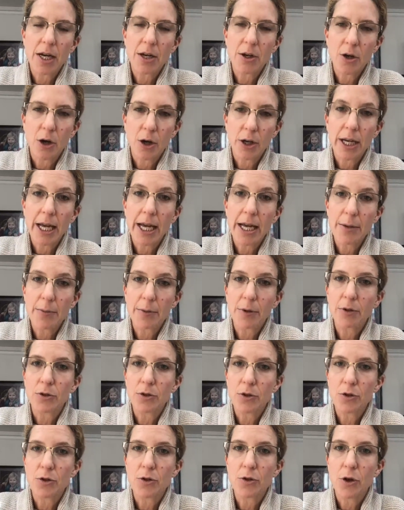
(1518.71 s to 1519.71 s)
not able
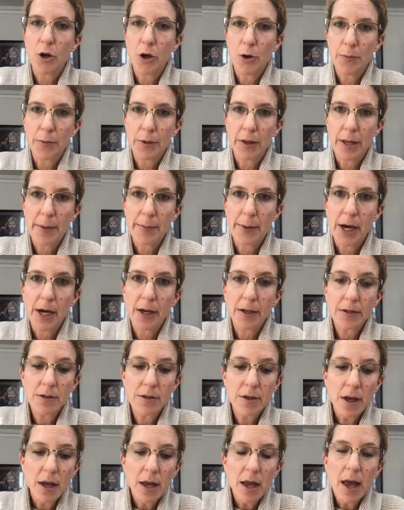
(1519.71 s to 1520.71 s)
to open their
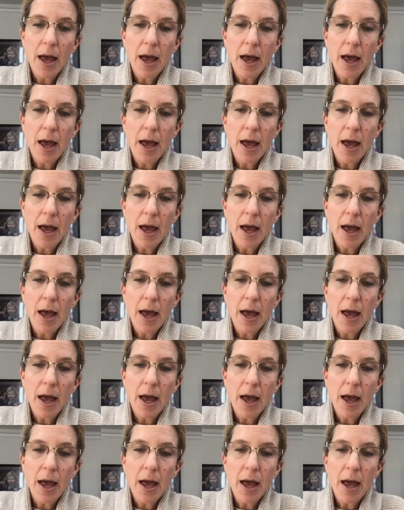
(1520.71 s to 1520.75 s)
bowels,